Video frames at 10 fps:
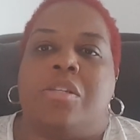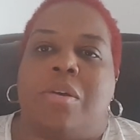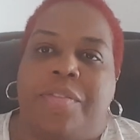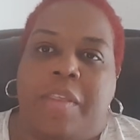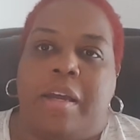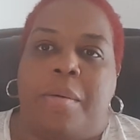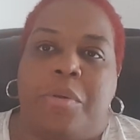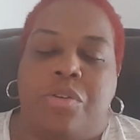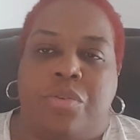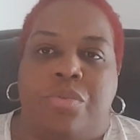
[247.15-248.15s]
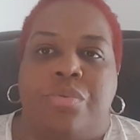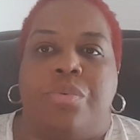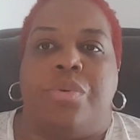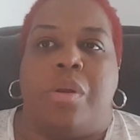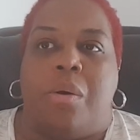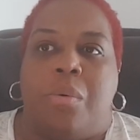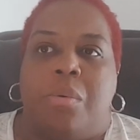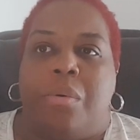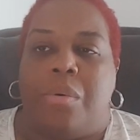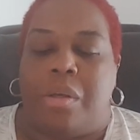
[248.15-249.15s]
So I think I'm going to do, you
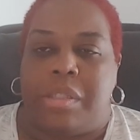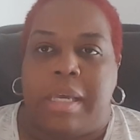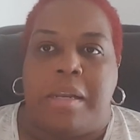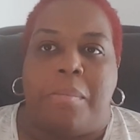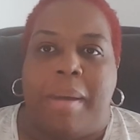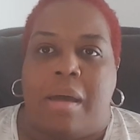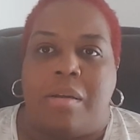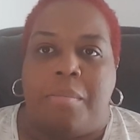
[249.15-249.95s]
know, a set amount.